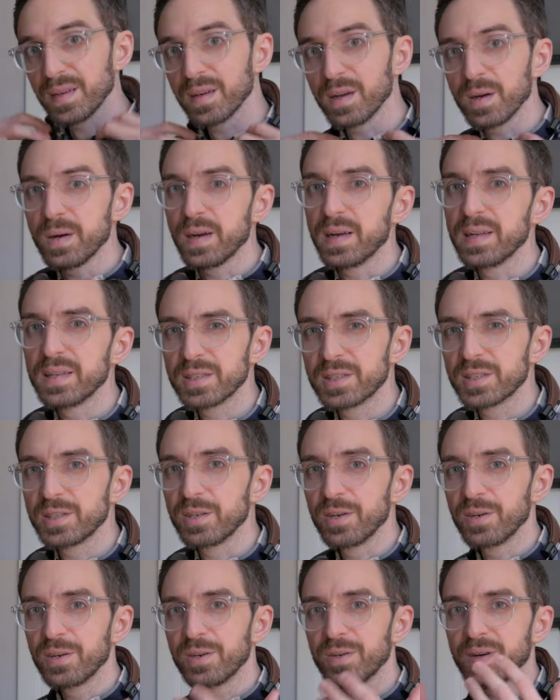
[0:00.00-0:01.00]
All right,
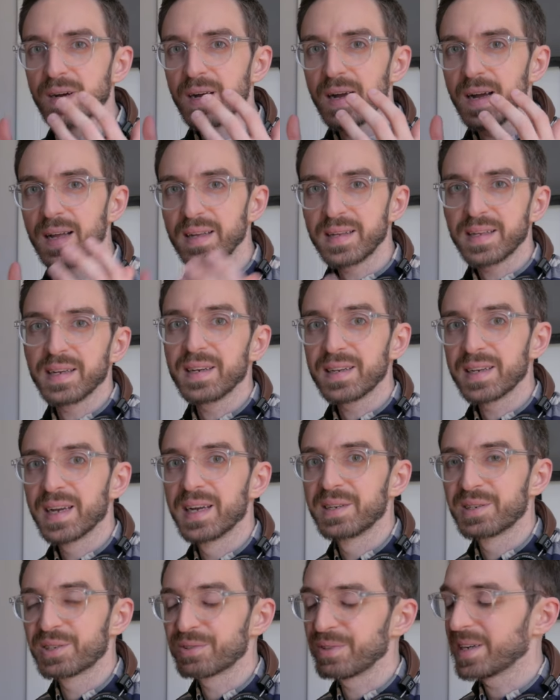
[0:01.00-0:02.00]
so I kind of got
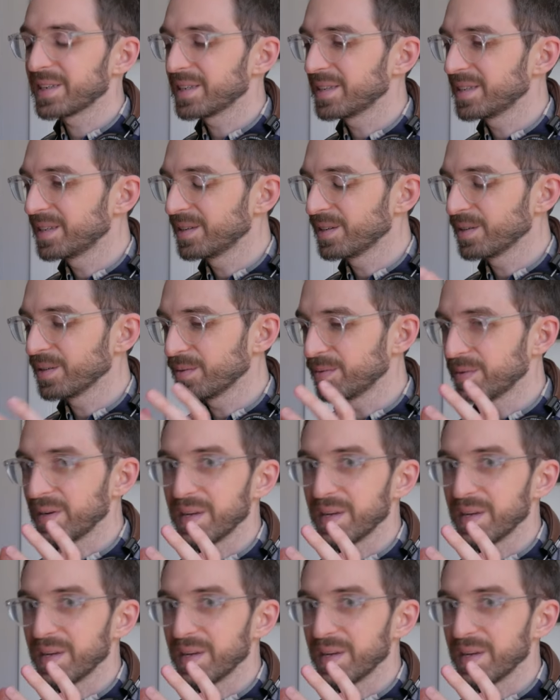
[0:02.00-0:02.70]
distracted here